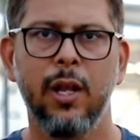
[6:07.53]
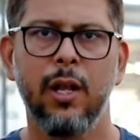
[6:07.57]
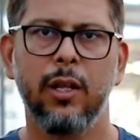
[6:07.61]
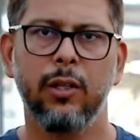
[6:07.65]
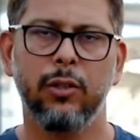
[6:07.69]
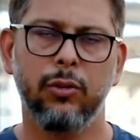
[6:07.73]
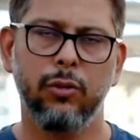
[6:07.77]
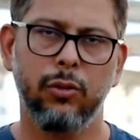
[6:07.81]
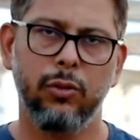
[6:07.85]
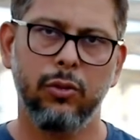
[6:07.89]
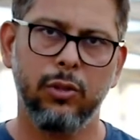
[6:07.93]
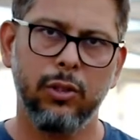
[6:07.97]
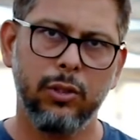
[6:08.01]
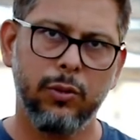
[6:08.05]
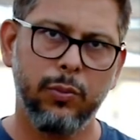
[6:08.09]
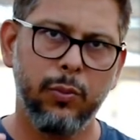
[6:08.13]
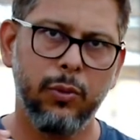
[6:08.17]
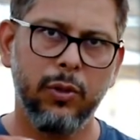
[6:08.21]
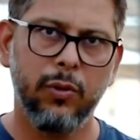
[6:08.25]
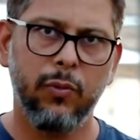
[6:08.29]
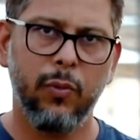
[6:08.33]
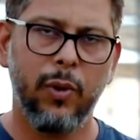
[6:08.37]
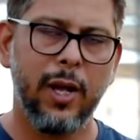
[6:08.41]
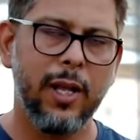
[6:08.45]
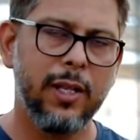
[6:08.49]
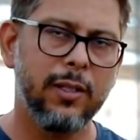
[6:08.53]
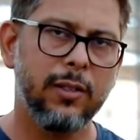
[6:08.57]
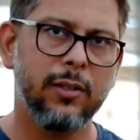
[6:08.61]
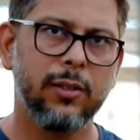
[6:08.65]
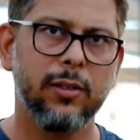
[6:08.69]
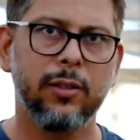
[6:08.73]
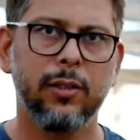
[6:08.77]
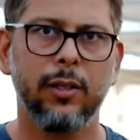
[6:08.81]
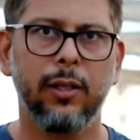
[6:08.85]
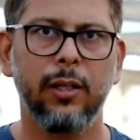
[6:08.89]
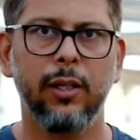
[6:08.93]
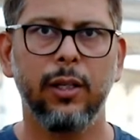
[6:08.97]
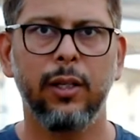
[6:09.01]
So you just put
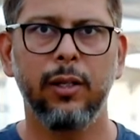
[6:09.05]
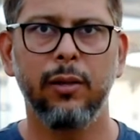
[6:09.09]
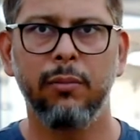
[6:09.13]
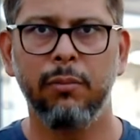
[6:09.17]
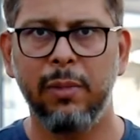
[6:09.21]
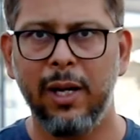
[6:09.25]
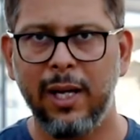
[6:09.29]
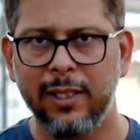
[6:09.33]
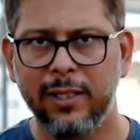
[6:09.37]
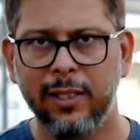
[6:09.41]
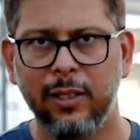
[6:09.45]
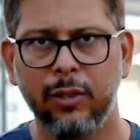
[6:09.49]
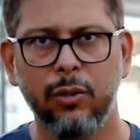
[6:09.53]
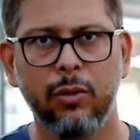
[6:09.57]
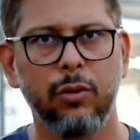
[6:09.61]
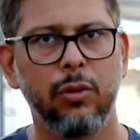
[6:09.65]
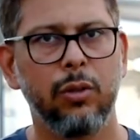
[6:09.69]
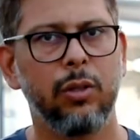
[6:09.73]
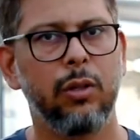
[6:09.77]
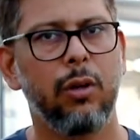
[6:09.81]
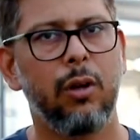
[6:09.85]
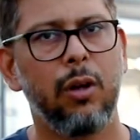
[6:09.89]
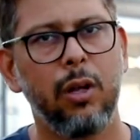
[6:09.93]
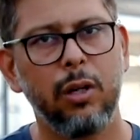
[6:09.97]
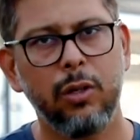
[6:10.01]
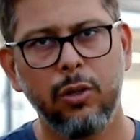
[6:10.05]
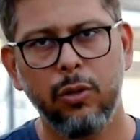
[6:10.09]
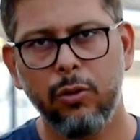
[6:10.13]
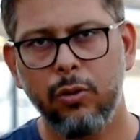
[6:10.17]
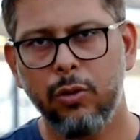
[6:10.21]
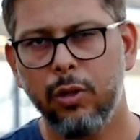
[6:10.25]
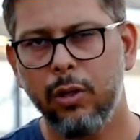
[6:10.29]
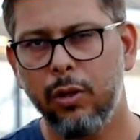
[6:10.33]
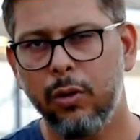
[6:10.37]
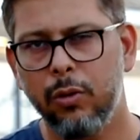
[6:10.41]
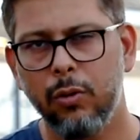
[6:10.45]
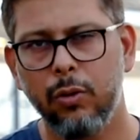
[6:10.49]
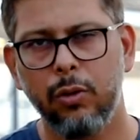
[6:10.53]
once Basa coat or
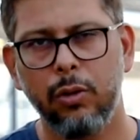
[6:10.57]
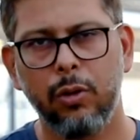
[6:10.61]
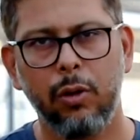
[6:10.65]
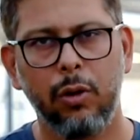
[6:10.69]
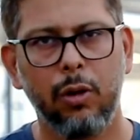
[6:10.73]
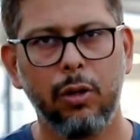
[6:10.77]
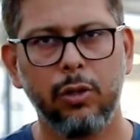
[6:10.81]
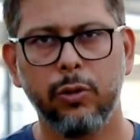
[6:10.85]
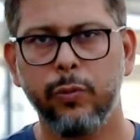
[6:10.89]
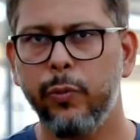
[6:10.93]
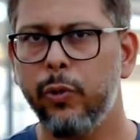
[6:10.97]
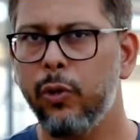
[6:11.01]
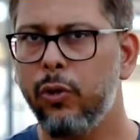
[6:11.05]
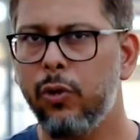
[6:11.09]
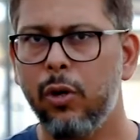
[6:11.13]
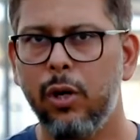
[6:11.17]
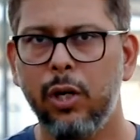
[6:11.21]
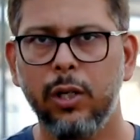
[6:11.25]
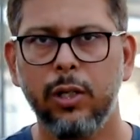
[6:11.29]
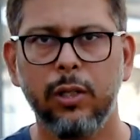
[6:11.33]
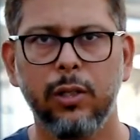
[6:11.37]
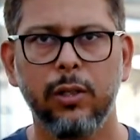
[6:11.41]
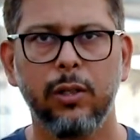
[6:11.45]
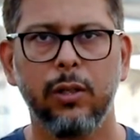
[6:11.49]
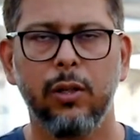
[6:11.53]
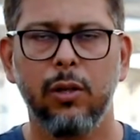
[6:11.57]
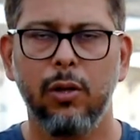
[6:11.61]
Nutri-Coat or Osmocoat.